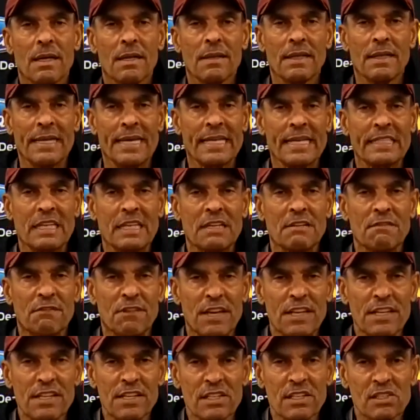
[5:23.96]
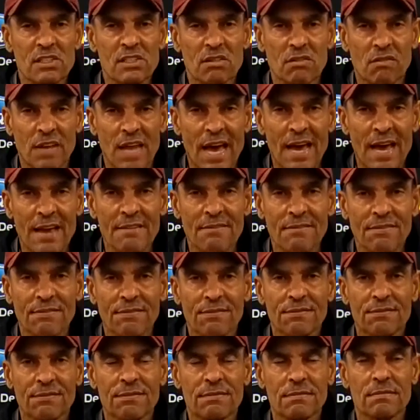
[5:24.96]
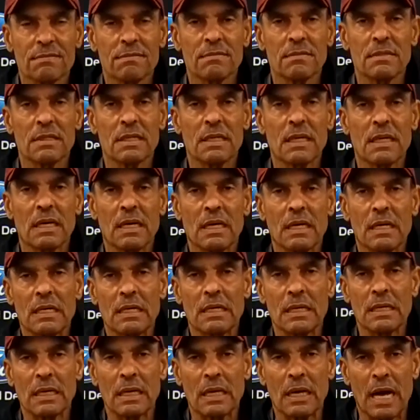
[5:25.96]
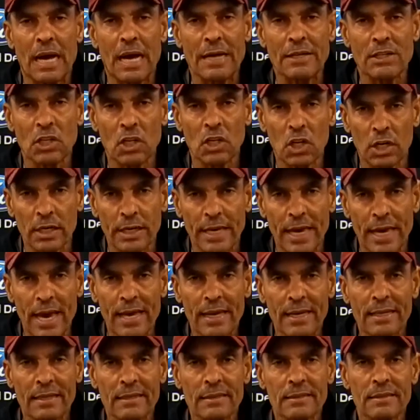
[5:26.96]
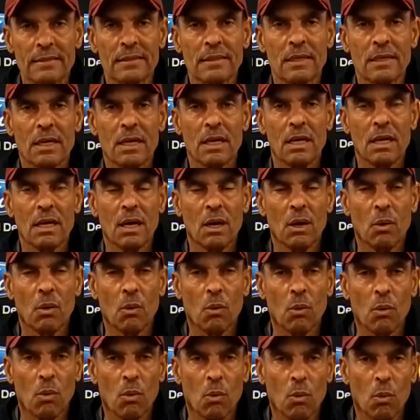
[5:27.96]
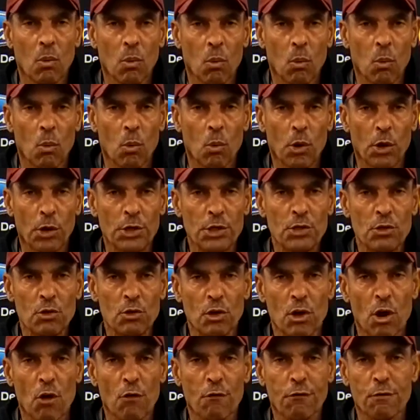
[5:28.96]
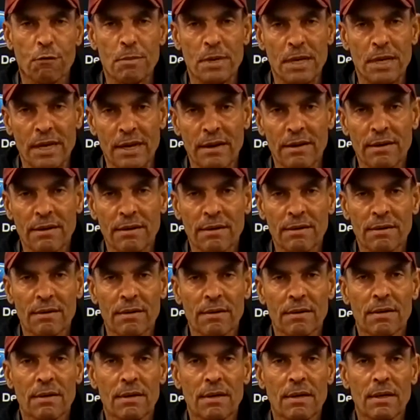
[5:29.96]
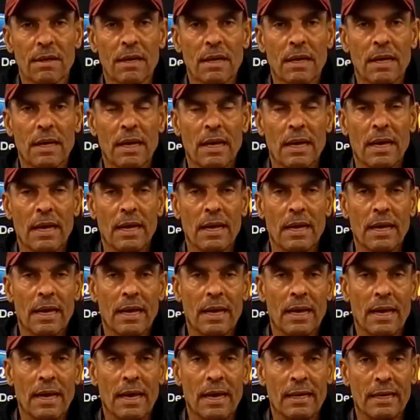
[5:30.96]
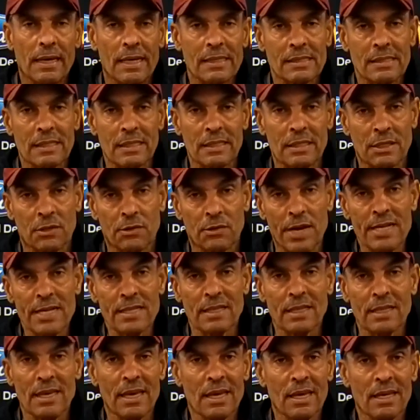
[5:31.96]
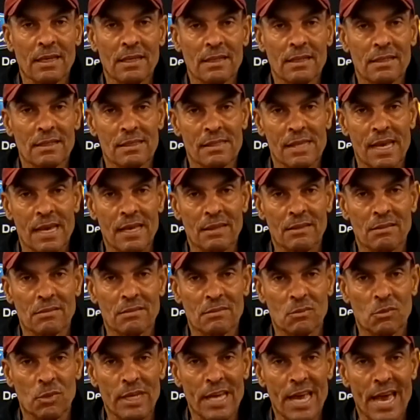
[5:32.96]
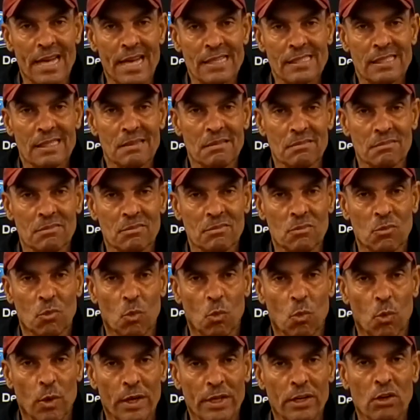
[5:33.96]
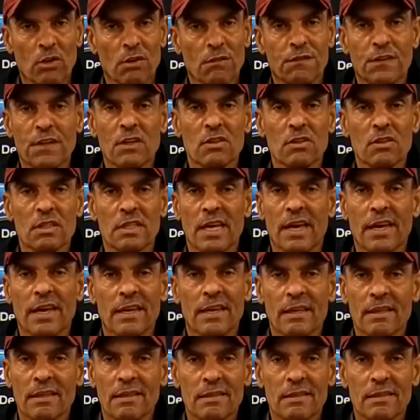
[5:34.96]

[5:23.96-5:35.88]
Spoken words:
the inconvenience of life, how you look at it, where do you go from here? And I said, the great thing is that we actually went on the field today.